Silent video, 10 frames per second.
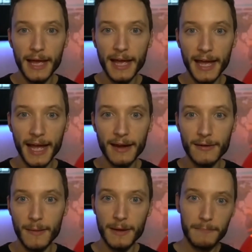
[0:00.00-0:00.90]

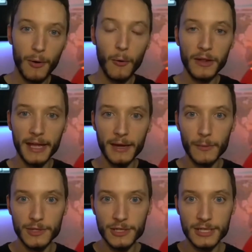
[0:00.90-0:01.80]
And I mean,
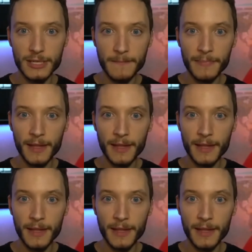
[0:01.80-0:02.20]
Poland, which is